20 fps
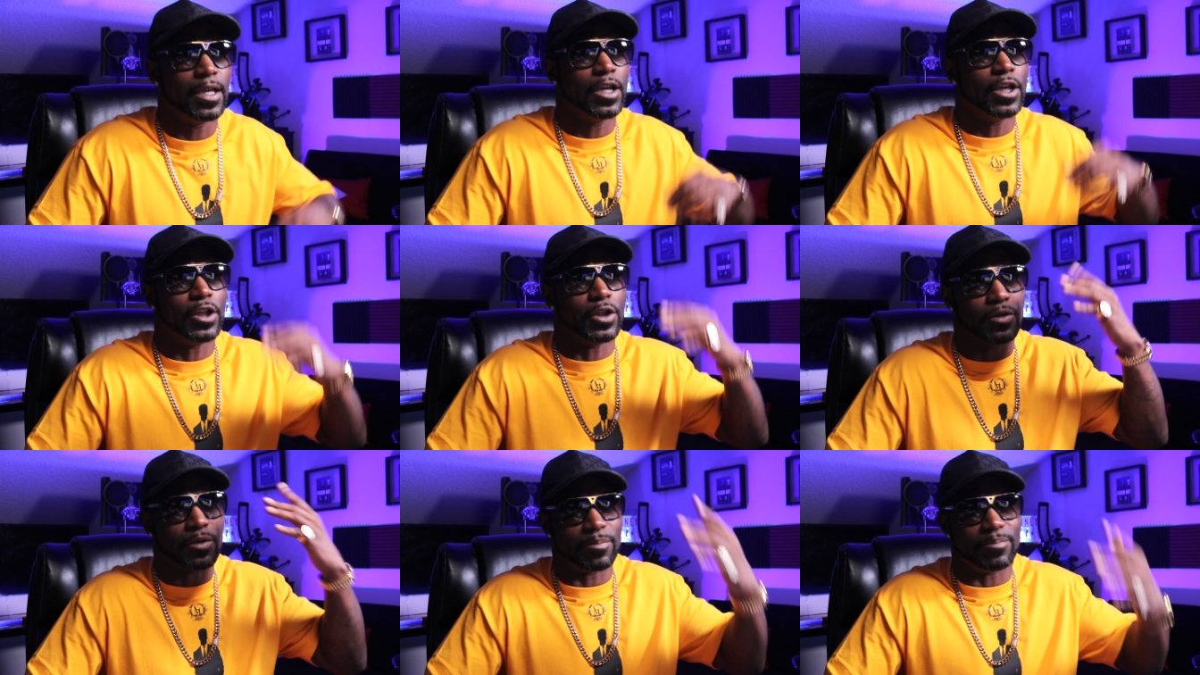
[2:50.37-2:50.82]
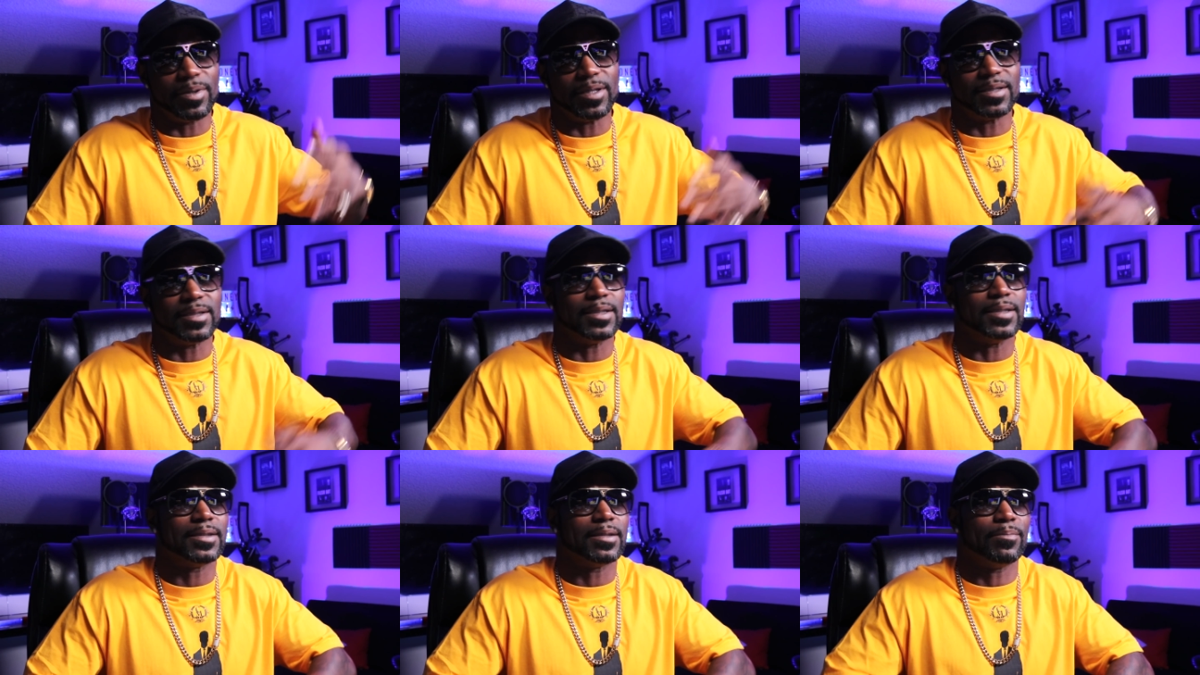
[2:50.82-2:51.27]
your
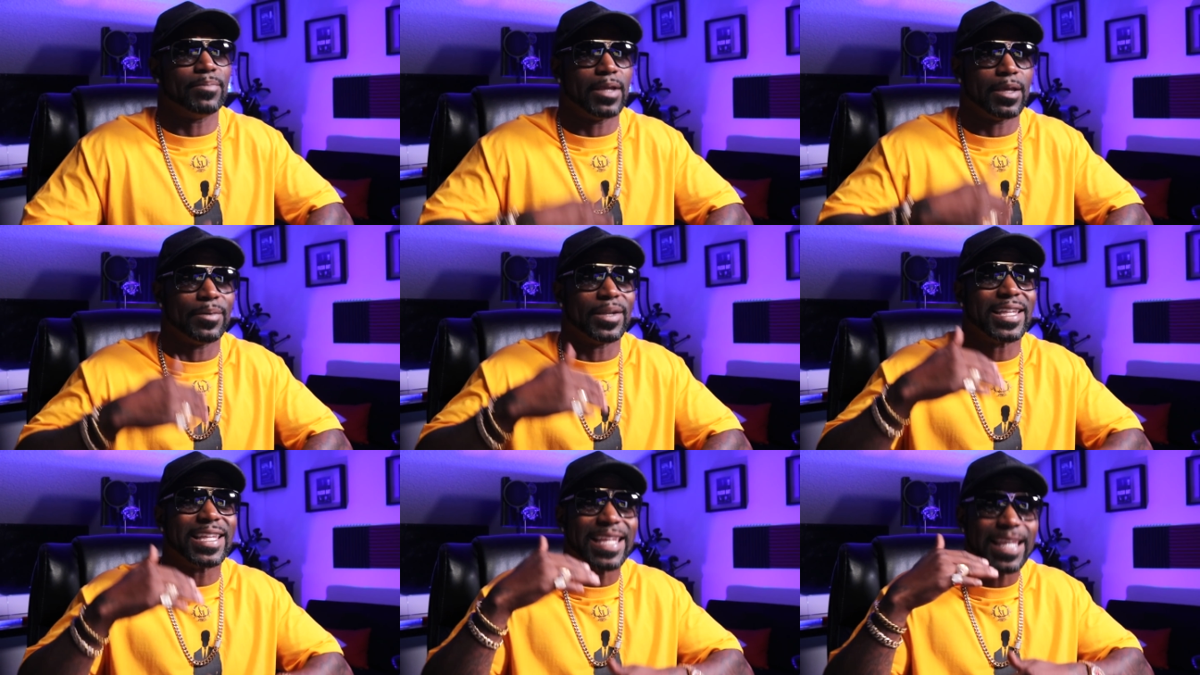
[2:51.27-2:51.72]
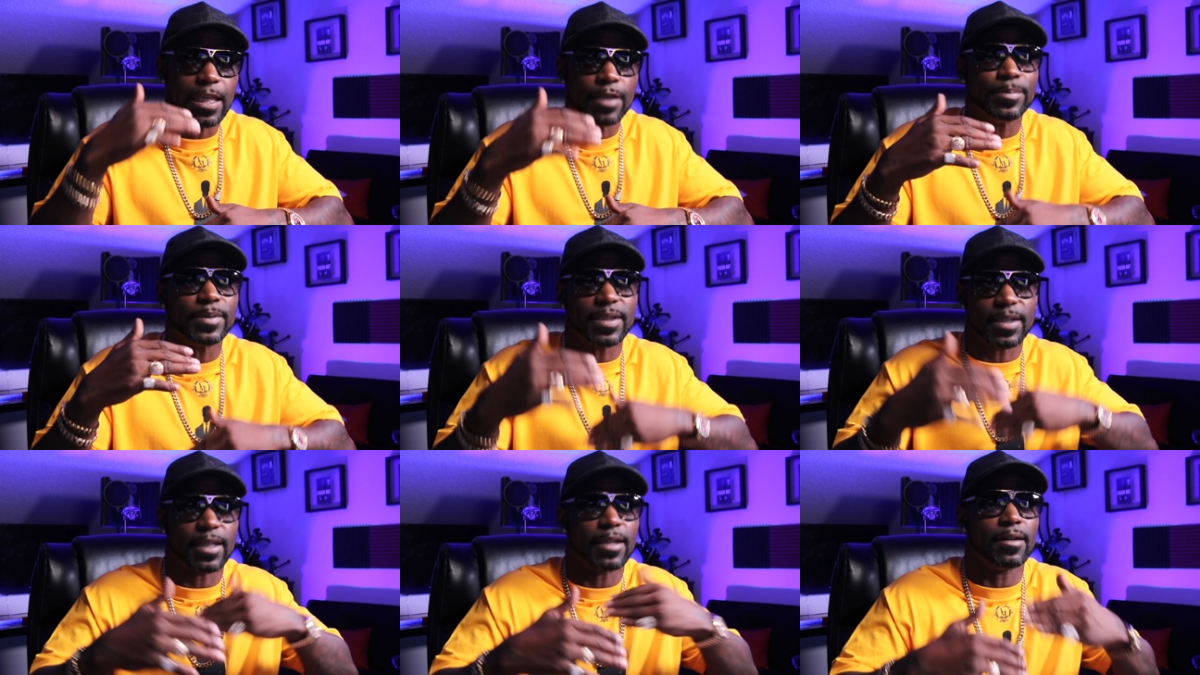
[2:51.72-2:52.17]
business and be able to keep
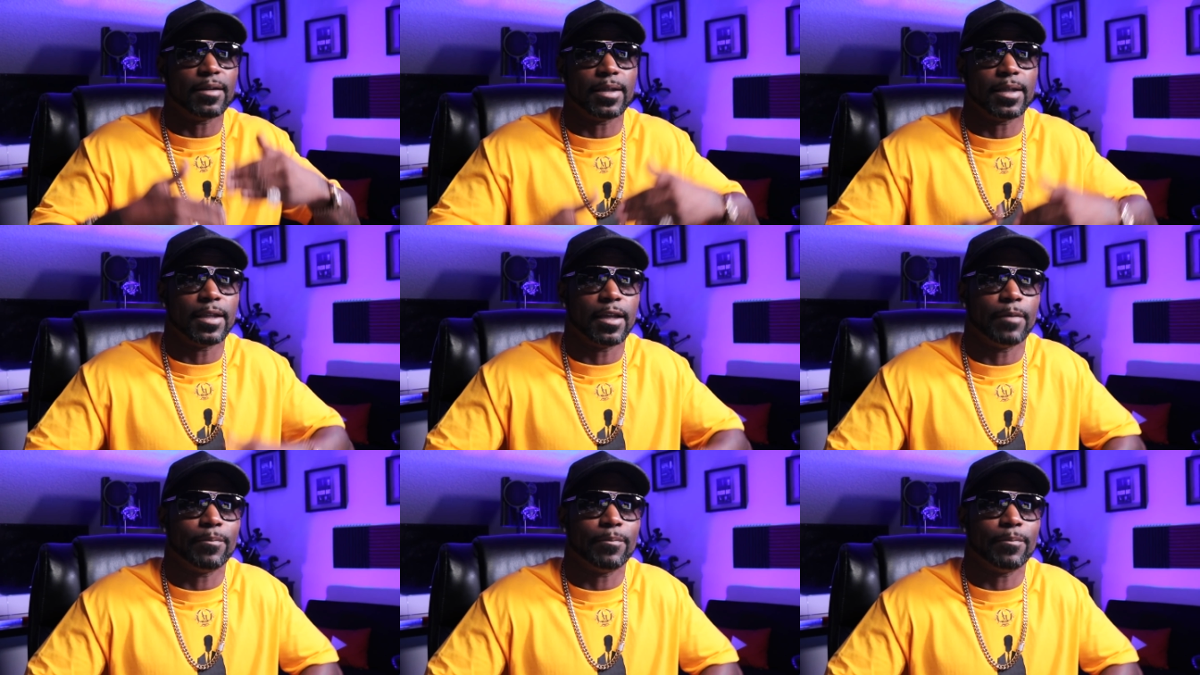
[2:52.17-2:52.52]
scaling it up?